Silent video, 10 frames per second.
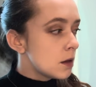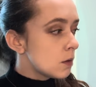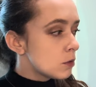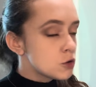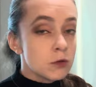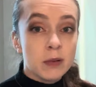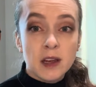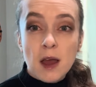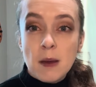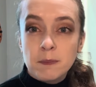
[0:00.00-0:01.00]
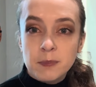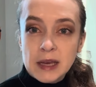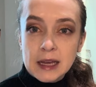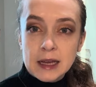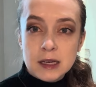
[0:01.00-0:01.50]
which would be
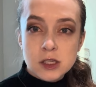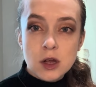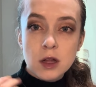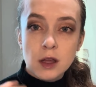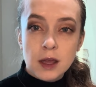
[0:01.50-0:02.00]
beetle,